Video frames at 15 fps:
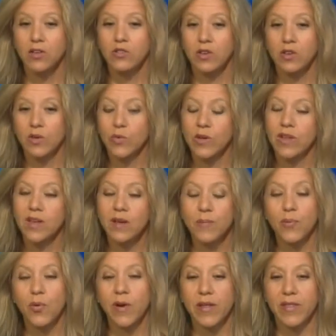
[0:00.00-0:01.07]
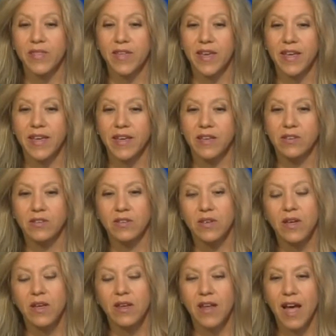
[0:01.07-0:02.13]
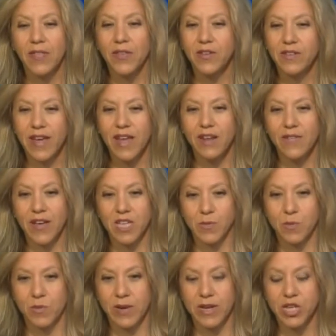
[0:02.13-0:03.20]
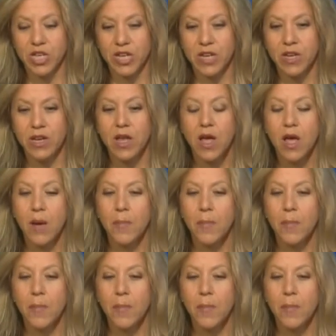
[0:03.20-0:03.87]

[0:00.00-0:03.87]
So the really important thing is not the date of expiration,